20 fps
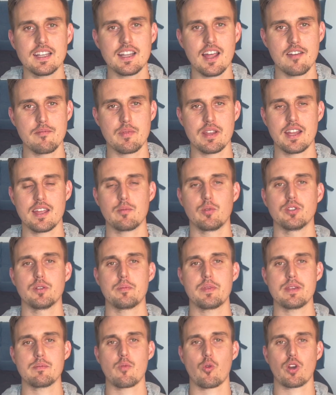I've been able to
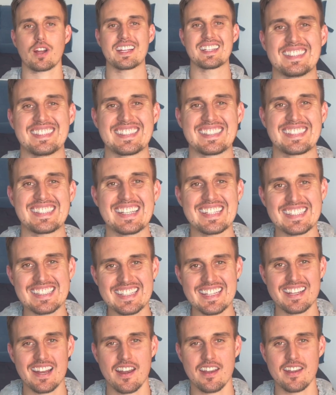be more
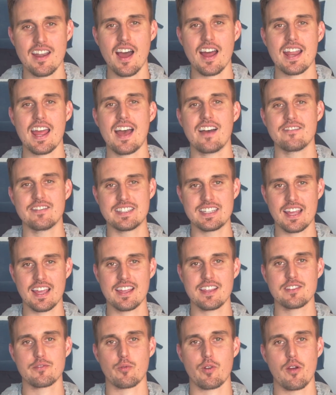consistent and not have
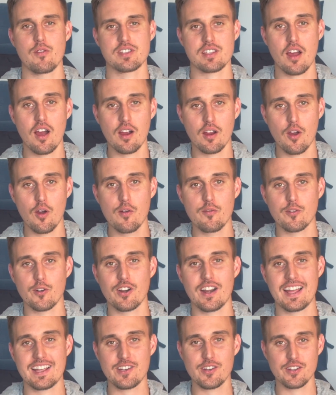days where I was hungover
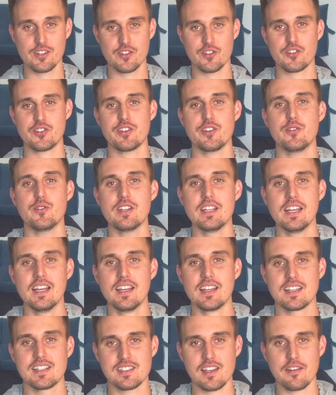and I couldn't shoot
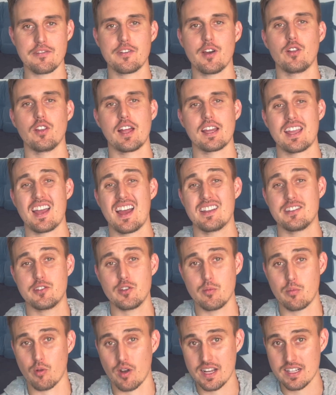because I felt like I had 2
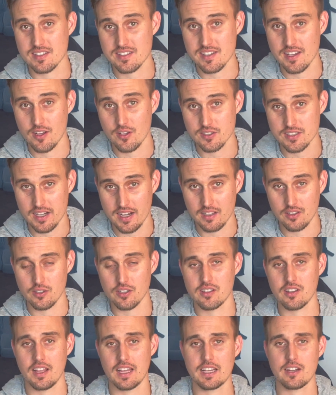brain cells and I
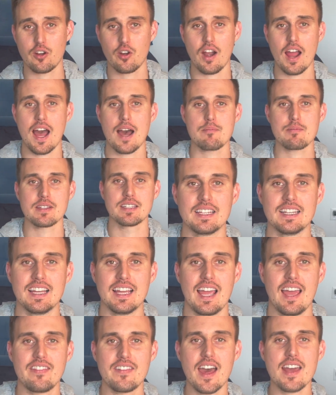looked like crap.
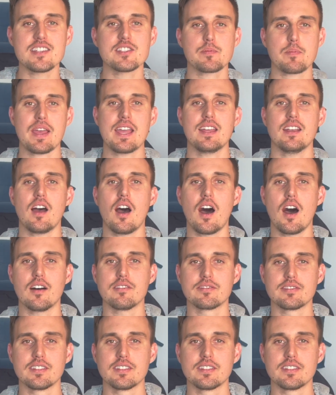and that has paid off.